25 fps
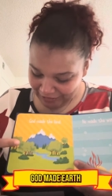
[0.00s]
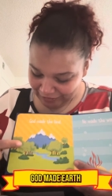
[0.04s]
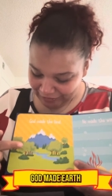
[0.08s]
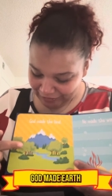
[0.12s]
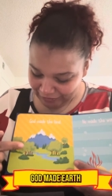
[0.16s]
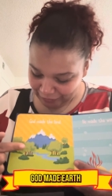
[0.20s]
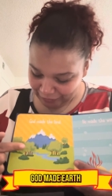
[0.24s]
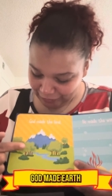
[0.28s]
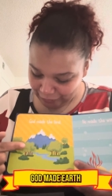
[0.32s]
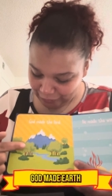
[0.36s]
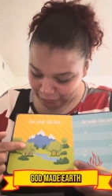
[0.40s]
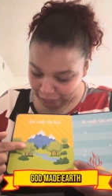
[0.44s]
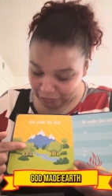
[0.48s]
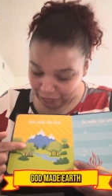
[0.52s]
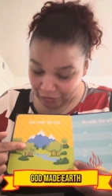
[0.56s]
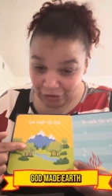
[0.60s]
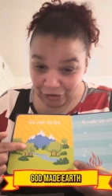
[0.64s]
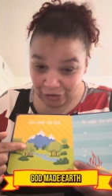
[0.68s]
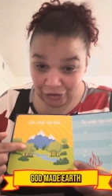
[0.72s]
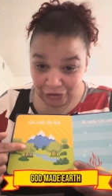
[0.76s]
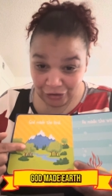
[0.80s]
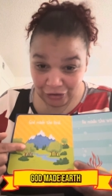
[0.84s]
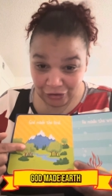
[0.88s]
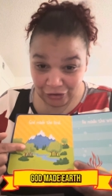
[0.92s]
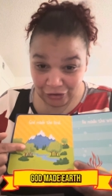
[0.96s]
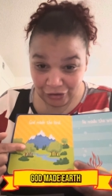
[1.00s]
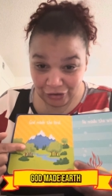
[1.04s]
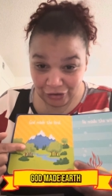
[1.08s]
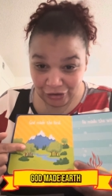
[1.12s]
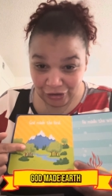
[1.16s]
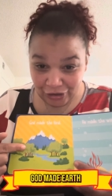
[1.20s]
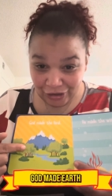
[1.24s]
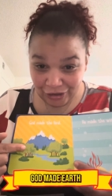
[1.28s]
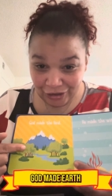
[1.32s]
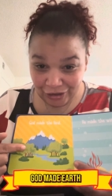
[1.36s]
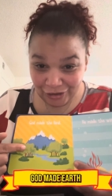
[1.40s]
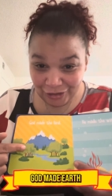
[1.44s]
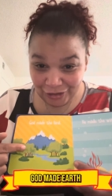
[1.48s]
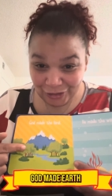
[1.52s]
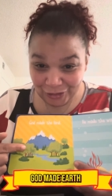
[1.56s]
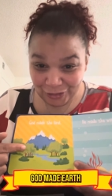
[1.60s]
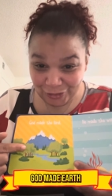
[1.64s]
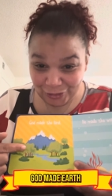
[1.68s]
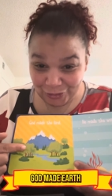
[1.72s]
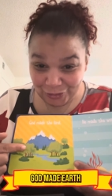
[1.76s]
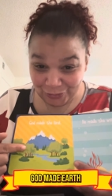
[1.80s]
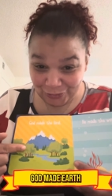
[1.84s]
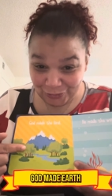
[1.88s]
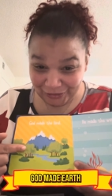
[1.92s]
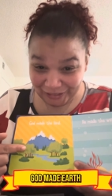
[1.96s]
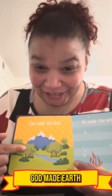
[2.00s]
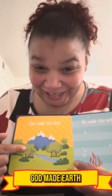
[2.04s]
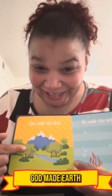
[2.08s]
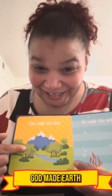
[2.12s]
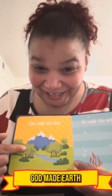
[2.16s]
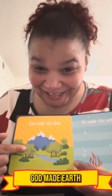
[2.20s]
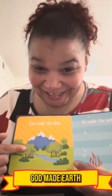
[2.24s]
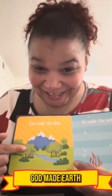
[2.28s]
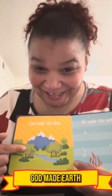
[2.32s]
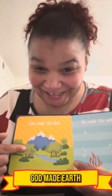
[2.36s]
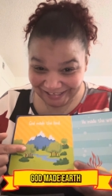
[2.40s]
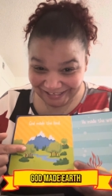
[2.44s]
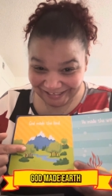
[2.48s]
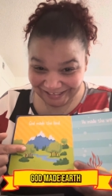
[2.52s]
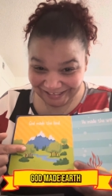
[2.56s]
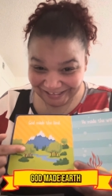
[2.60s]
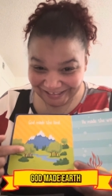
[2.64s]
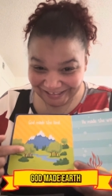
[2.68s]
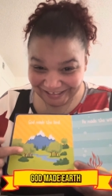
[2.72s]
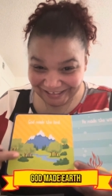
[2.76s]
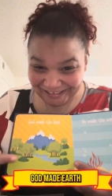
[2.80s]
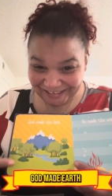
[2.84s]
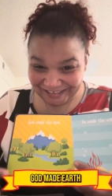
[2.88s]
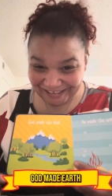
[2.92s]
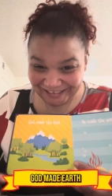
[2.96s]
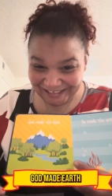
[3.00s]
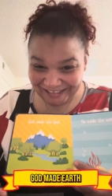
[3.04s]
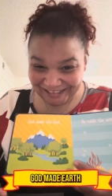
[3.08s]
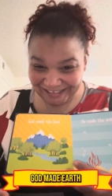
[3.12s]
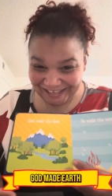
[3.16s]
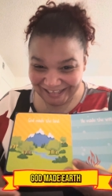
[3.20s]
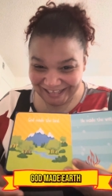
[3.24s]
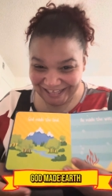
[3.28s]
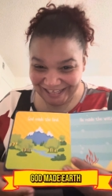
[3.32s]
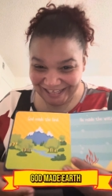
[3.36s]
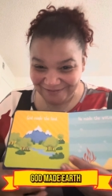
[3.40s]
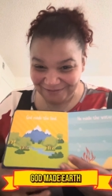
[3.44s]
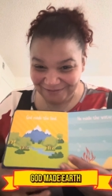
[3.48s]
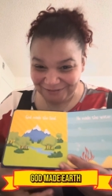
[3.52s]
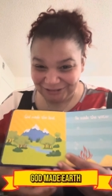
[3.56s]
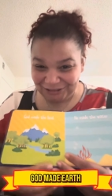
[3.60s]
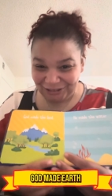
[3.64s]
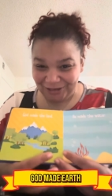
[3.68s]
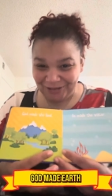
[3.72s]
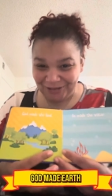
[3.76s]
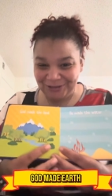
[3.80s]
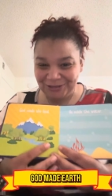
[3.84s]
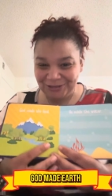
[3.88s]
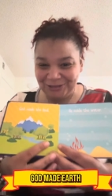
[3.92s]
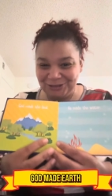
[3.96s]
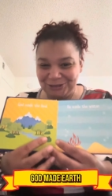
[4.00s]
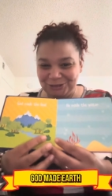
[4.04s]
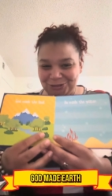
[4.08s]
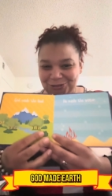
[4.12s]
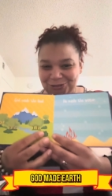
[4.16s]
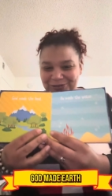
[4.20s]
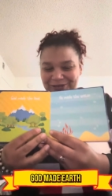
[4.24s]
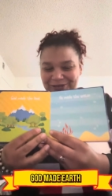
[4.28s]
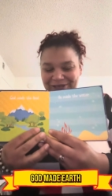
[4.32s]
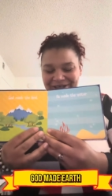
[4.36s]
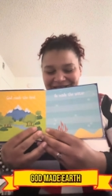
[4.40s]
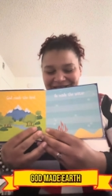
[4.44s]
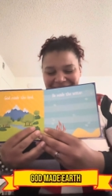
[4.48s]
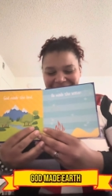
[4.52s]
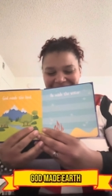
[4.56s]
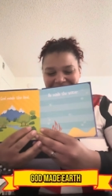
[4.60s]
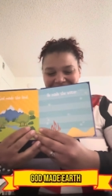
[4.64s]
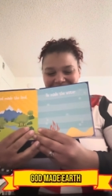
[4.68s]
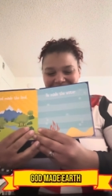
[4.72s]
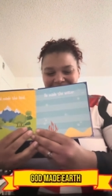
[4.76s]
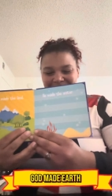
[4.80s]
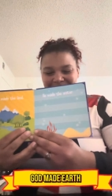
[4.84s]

The g- g- green leaves on the tree.